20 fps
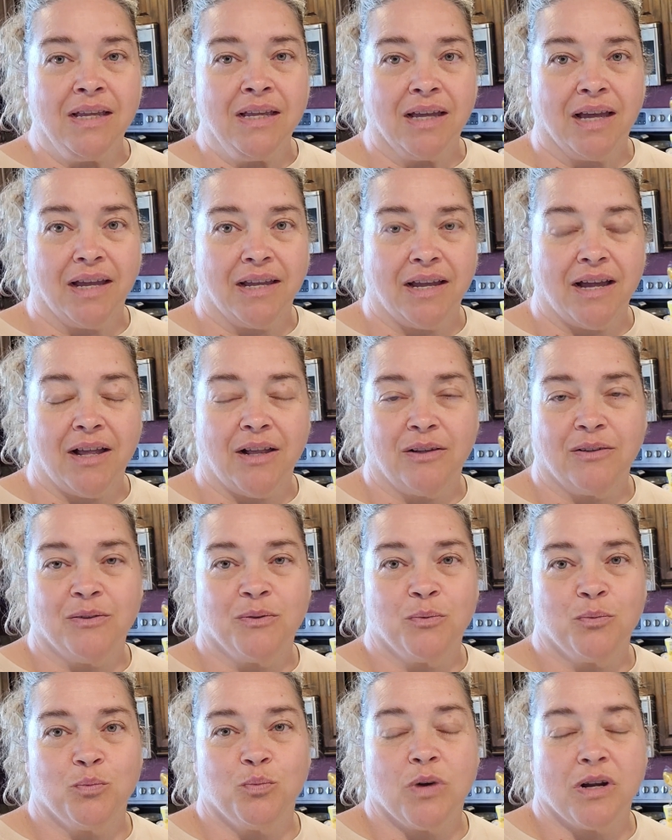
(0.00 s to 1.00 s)
Hey y'all,
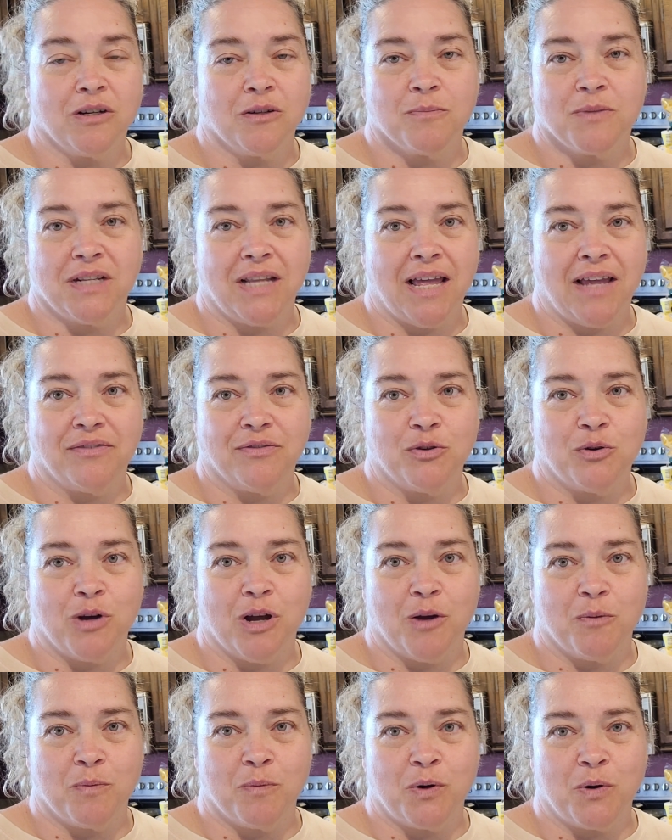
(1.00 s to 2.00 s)
welcome to Life on
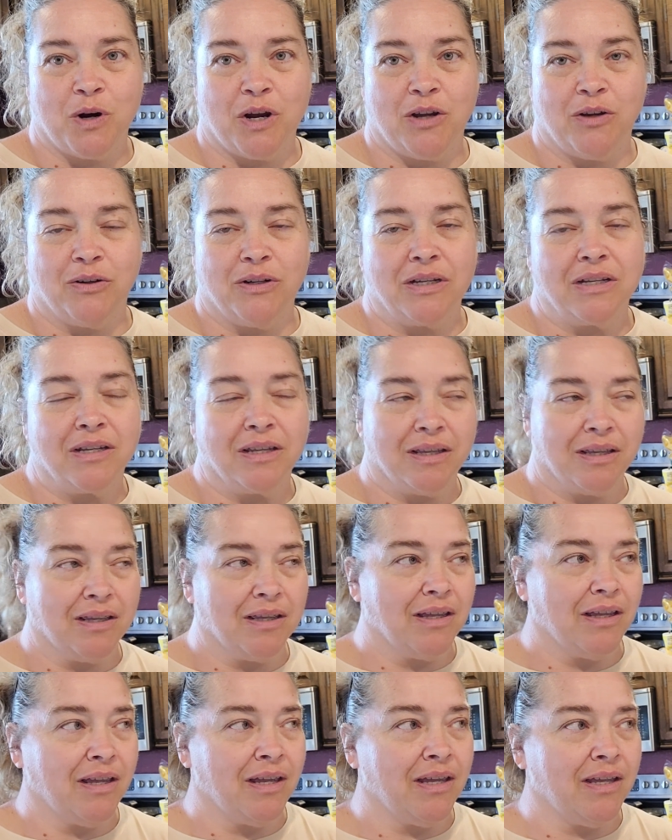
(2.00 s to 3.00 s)
Goldman Road.
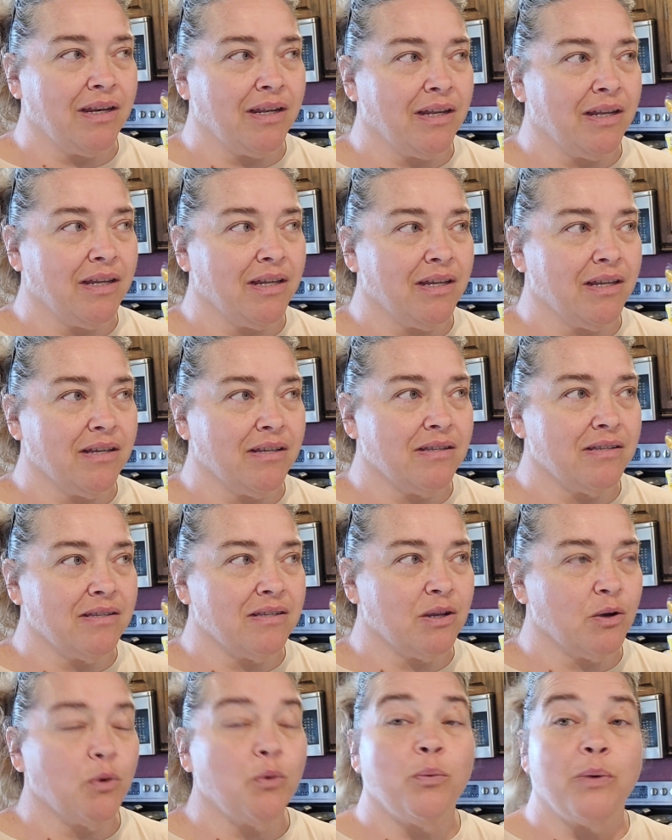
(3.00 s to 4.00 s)
It is
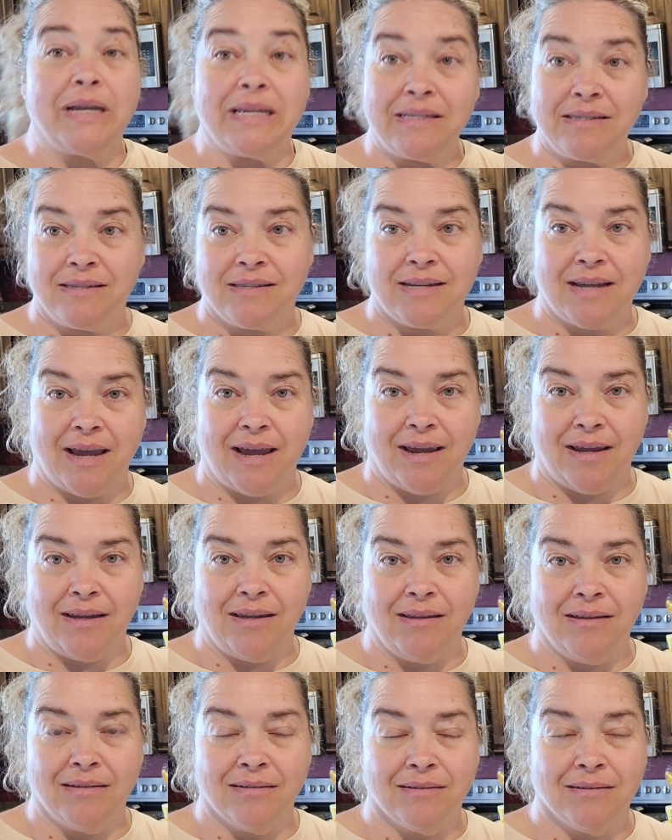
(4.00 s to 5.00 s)
Wednesday.